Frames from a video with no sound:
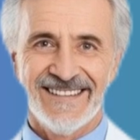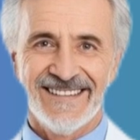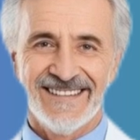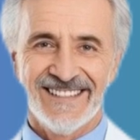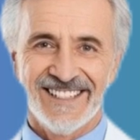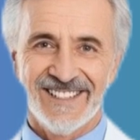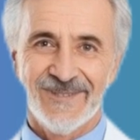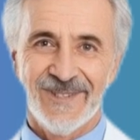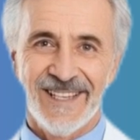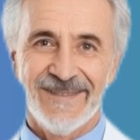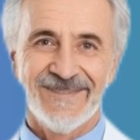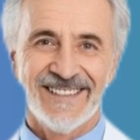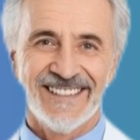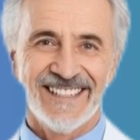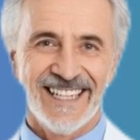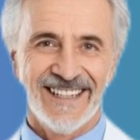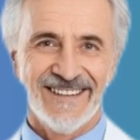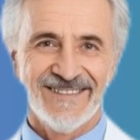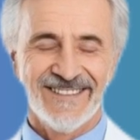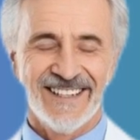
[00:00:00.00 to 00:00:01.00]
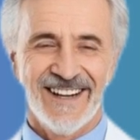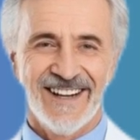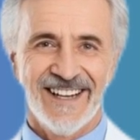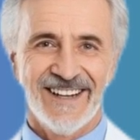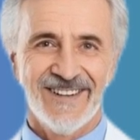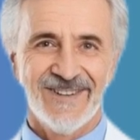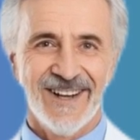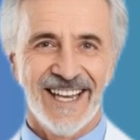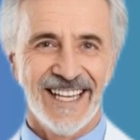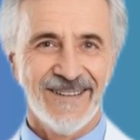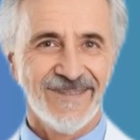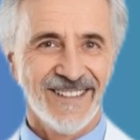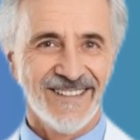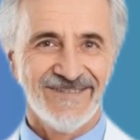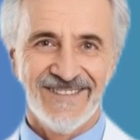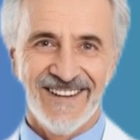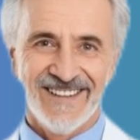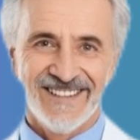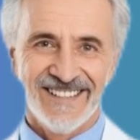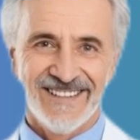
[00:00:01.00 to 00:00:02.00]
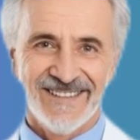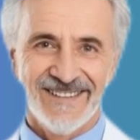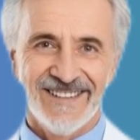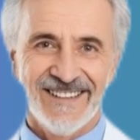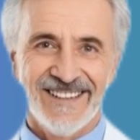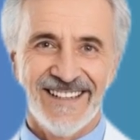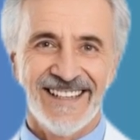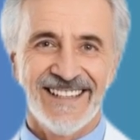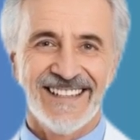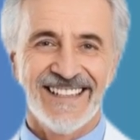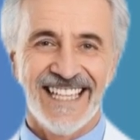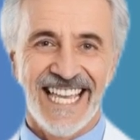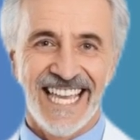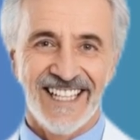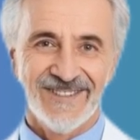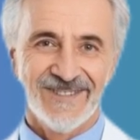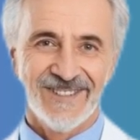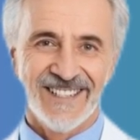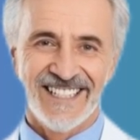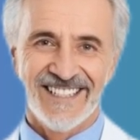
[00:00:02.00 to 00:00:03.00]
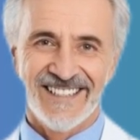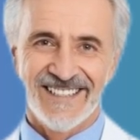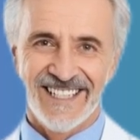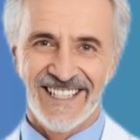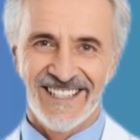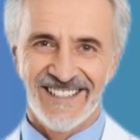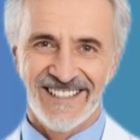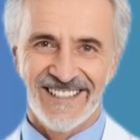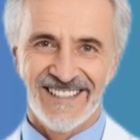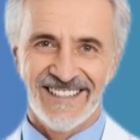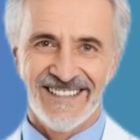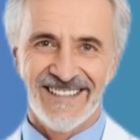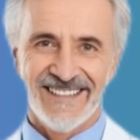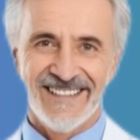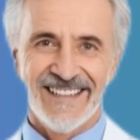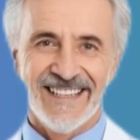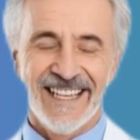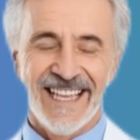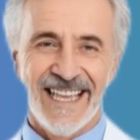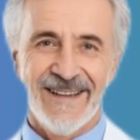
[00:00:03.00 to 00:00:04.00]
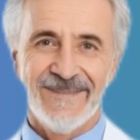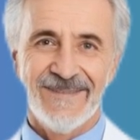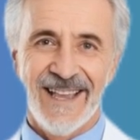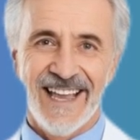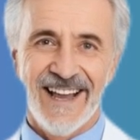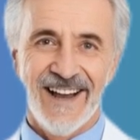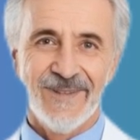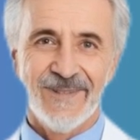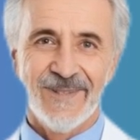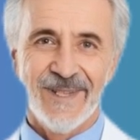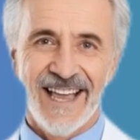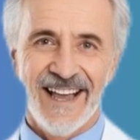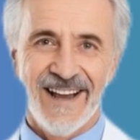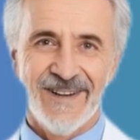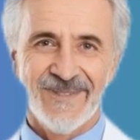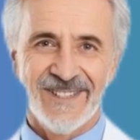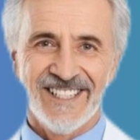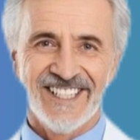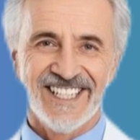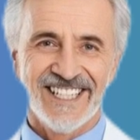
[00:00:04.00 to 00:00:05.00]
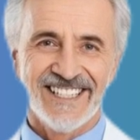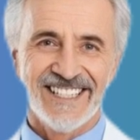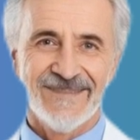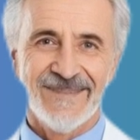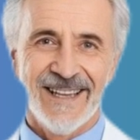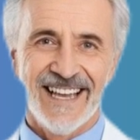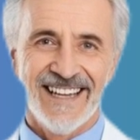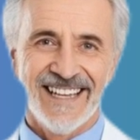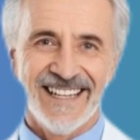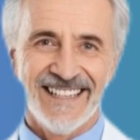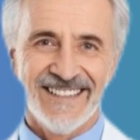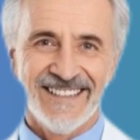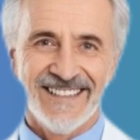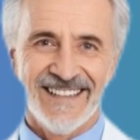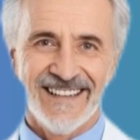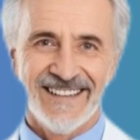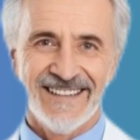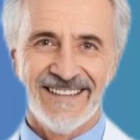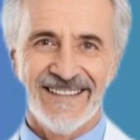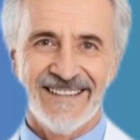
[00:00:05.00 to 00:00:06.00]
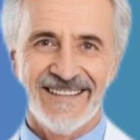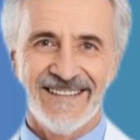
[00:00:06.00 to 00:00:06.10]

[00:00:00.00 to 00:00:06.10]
Sweet potatoes are incredibly versatile, naturally delicious, and pair well with just about anything.